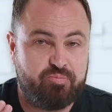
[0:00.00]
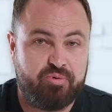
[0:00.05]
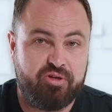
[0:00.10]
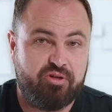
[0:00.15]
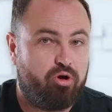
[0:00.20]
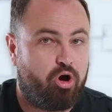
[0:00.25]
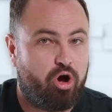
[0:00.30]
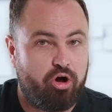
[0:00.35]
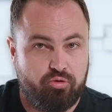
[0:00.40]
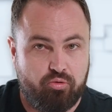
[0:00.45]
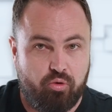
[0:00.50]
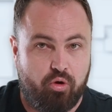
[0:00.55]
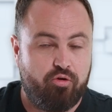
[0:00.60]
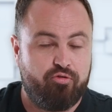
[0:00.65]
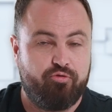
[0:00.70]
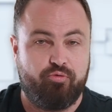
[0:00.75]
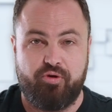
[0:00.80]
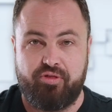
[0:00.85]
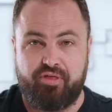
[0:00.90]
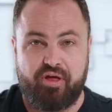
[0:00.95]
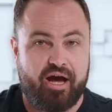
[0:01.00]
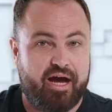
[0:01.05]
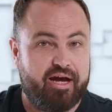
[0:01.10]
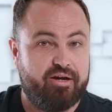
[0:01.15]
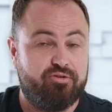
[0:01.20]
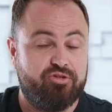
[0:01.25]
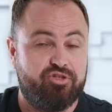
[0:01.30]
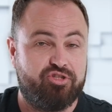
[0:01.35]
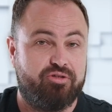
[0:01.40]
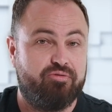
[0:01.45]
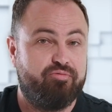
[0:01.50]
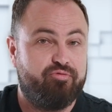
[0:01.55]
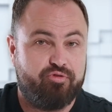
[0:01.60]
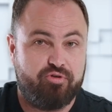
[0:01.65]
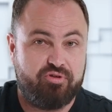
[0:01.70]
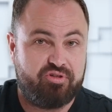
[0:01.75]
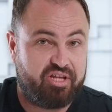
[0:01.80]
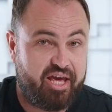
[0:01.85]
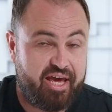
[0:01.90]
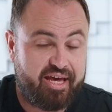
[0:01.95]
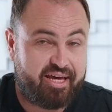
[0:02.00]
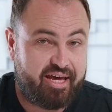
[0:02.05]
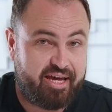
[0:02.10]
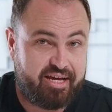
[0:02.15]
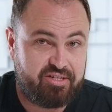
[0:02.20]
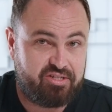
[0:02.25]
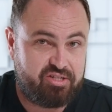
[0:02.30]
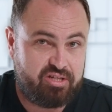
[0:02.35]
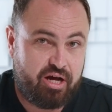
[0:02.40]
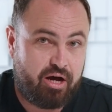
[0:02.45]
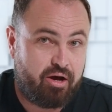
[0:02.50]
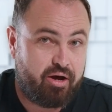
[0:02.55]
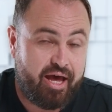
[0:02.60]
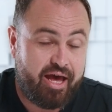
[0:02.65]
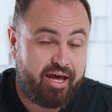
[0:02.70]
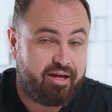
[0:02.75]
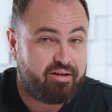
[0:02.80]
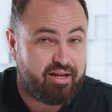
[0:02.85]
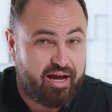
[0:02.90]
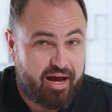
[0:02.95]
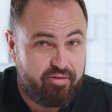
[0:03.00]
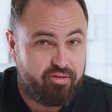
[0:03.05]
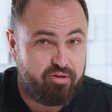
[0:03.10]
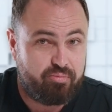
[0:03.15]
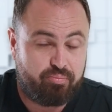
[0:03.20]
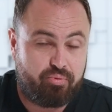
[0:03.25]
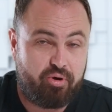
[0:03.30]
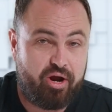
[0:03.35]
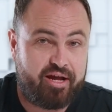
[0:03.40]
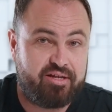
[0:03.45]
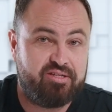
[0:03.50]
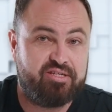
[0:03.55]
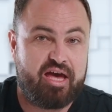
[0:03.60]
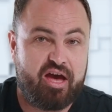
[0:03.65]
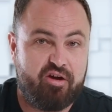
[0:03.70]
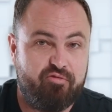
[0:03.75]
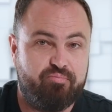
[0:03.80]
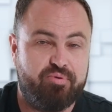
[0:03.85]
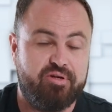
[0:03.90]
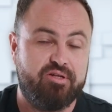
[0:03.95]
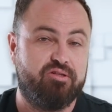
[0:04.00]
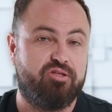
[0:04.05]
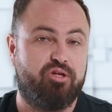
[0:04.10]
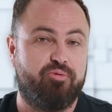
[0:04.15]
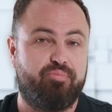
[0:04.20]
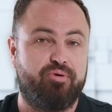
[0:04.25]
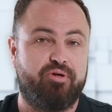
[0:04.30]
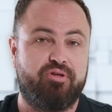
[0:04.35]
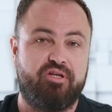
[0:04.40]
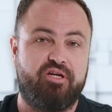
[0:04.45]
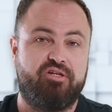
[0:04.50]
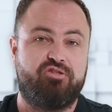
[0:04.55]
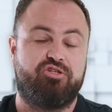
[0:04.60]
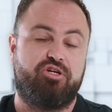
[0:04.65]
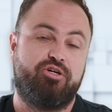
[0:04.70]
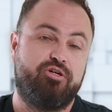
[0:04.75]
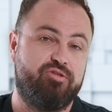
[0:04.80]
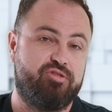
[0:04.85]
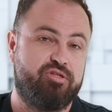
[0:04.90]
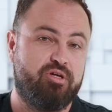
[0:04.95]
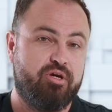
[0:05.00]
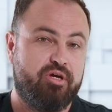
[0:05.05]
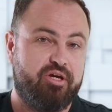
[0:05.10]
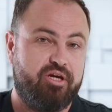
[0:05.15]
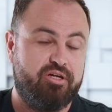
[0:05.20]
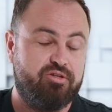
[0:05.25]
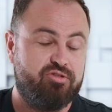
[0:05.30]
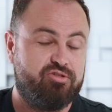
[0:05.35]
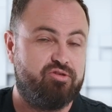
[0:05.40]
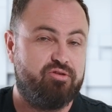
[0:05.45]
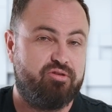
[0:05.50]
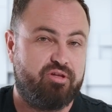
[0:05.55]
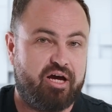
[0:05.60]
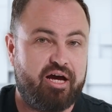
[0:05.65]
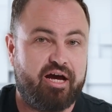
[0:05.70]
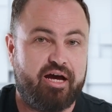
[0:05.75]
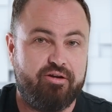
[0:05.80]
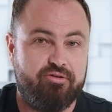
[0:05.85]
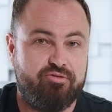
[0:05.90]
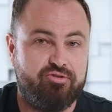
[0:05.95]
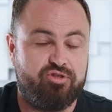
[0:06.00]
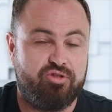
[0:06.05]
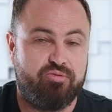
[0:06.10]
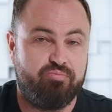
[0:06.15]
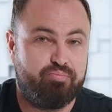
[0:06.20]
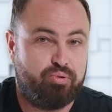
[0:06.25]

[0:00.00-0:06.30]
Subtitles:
been on off with hydrogen for decades now, and other brands have been dipping their toes into the hydrogen